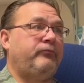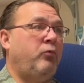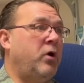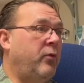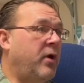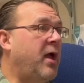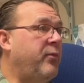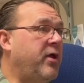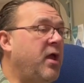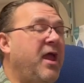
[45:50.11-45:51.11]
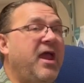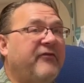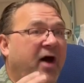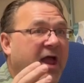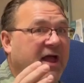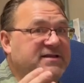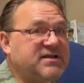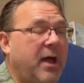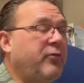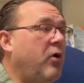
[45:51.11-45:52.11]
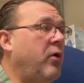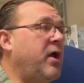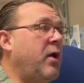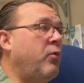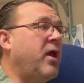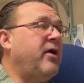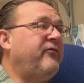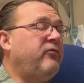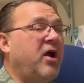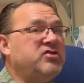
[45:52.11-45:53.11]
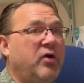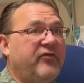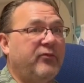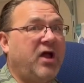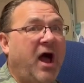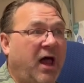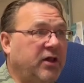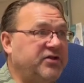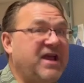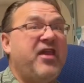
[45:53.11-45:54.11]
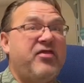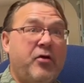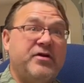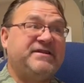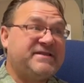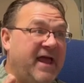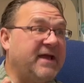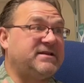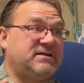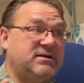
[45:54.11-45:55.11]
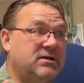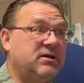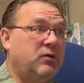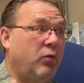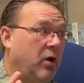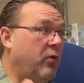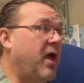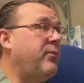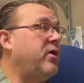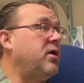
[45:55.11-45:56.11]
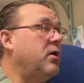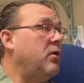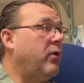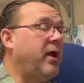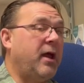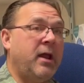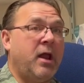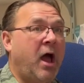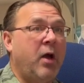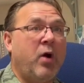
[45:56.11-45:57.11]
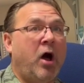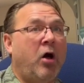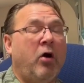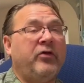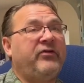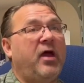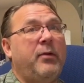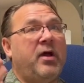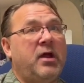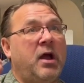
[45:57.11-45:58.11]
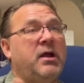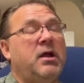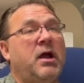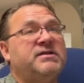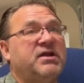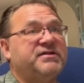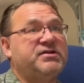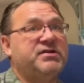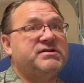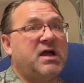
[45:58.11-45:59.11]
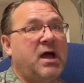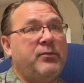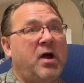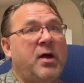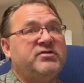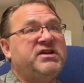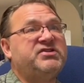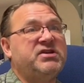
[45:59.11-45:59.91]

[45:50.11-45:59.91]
where would I be? If I had stopped growing when I graduated from college at 36, where would I be? Right? And I all the time I tell students, I'm teaching